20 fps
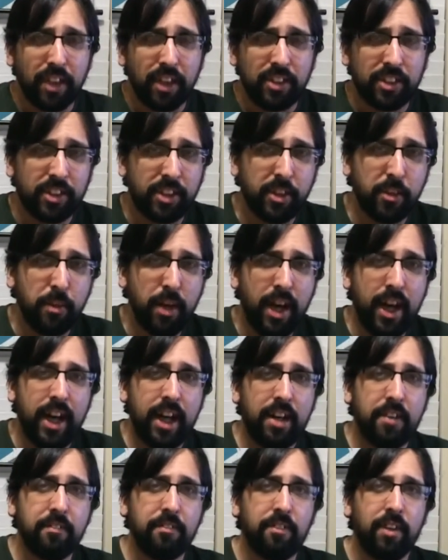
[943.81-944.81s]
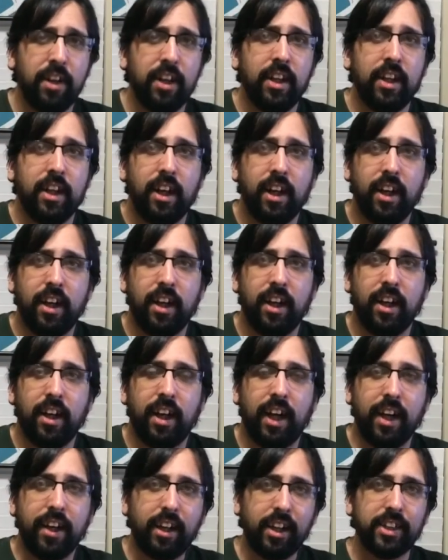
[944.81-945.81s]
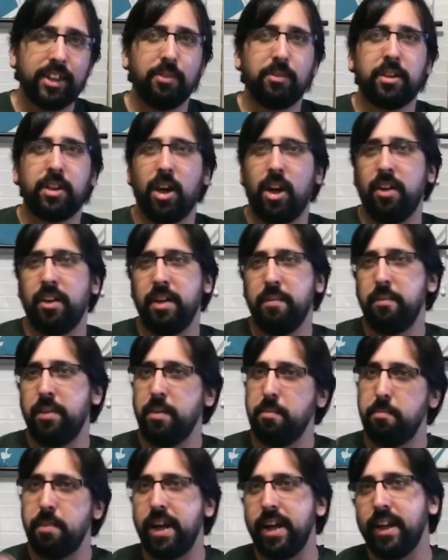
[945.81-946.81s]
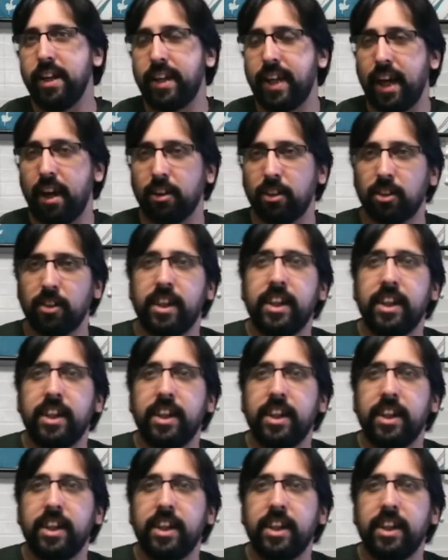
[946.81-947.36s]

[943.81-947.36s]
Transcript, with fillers: So you have, uh, I guess you would call him the main character.